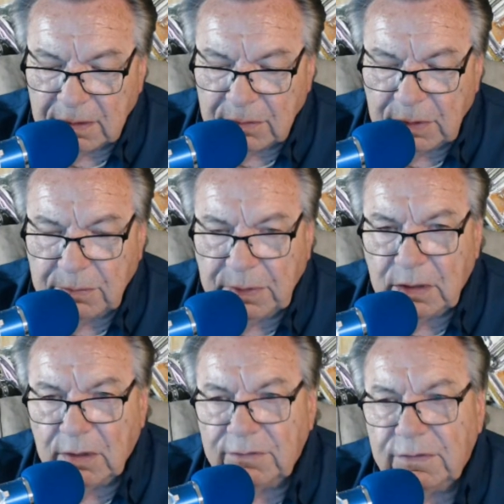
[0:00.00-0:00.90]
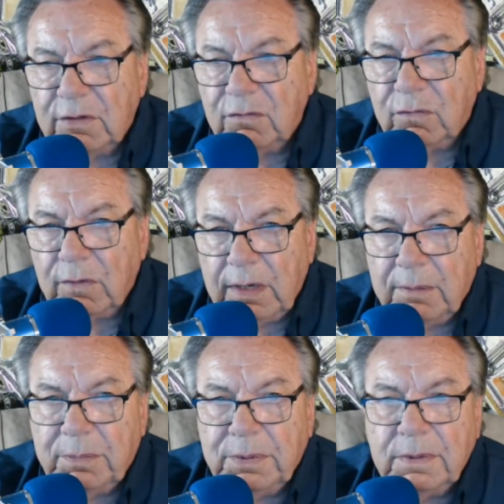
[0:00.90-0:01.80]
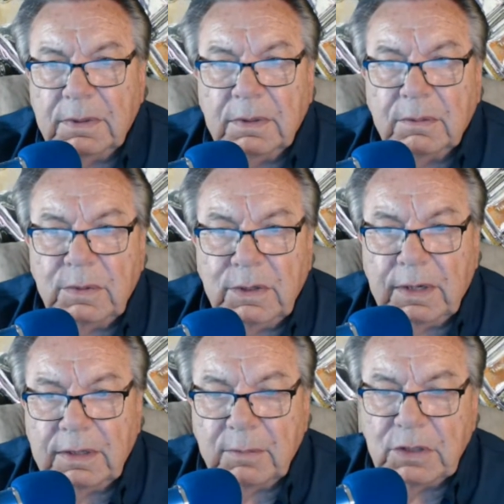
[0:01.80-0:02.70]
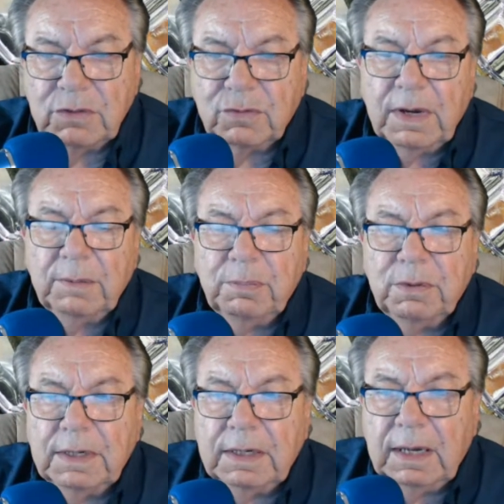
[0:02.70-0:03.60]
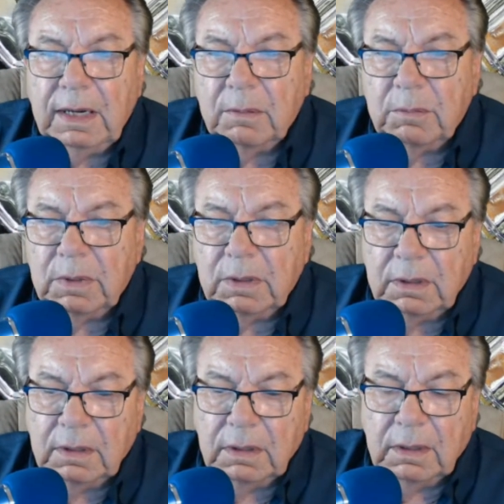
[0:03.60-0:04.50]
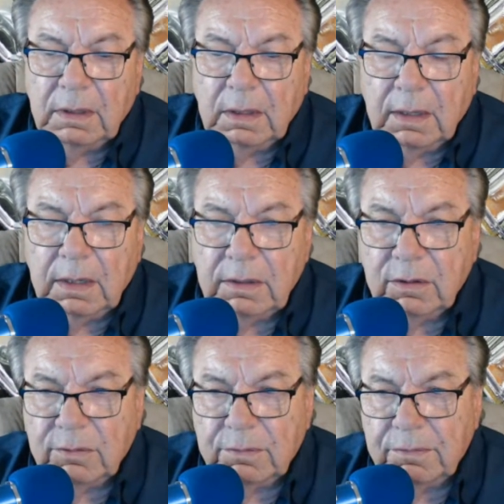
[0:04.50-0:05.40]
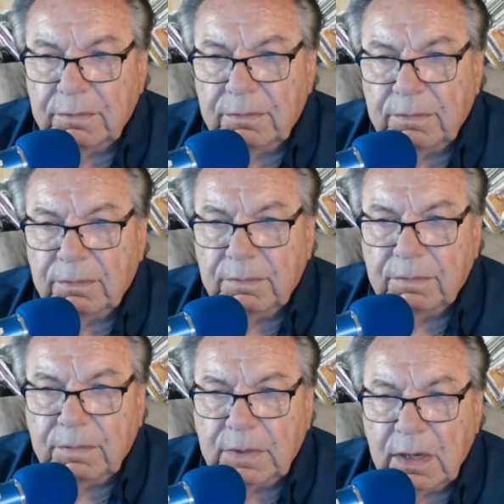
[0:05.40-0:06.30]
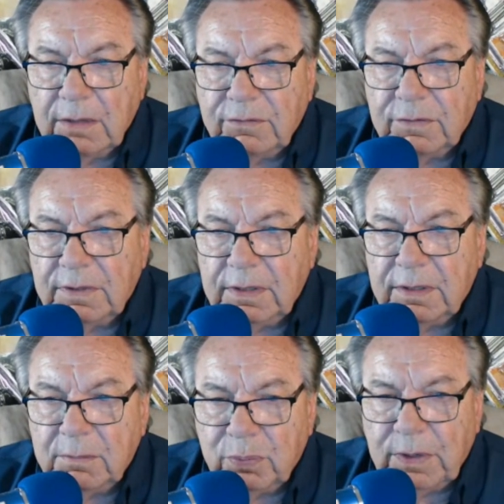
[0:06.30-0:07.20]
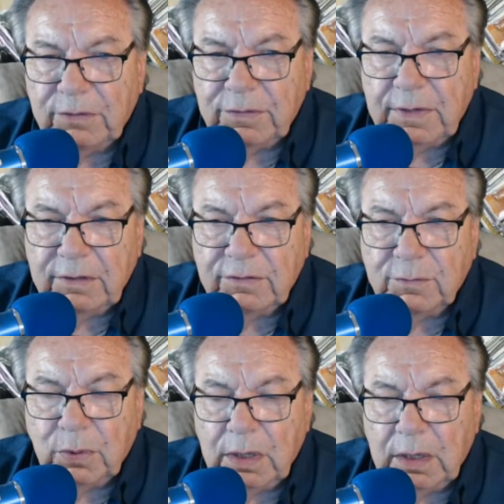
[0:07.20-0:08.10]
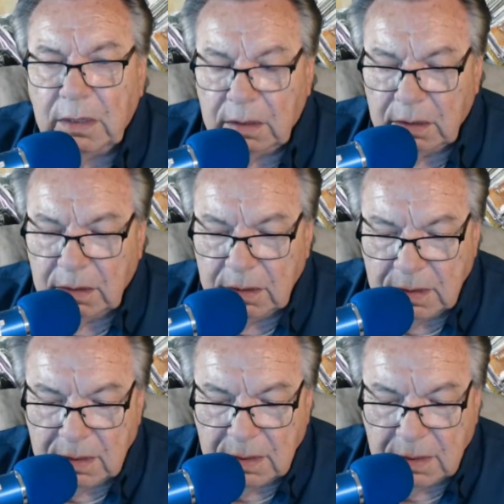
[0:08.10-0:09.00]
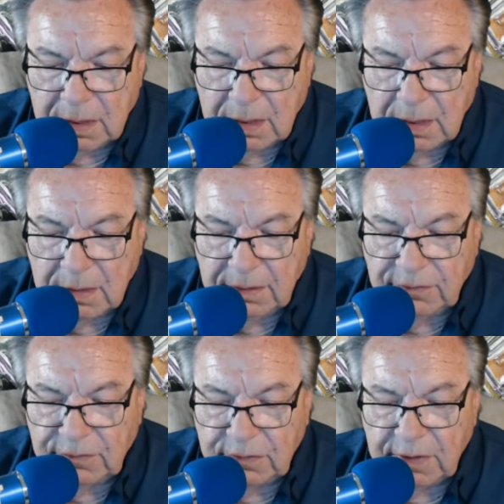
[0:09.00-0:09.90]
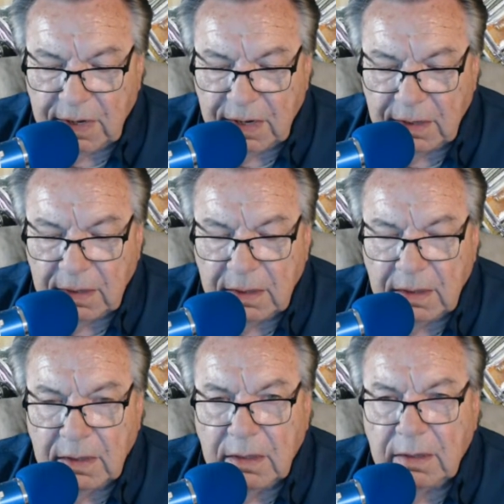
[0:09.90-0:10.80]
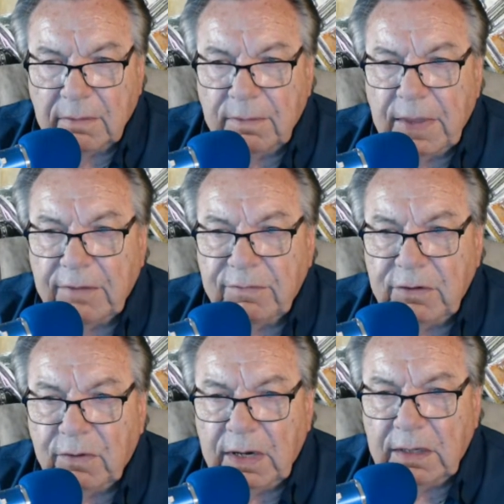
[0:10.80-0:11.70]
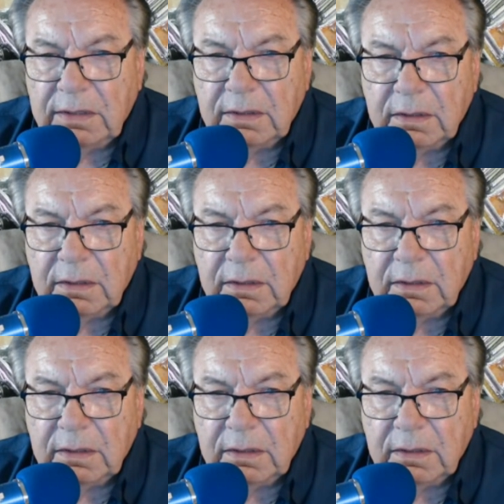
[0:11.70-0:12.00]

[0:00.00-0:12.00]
but because of the ramp, when you got that much ramp on the cam, and you're constantly compressing that spring, it's such a heavy rate.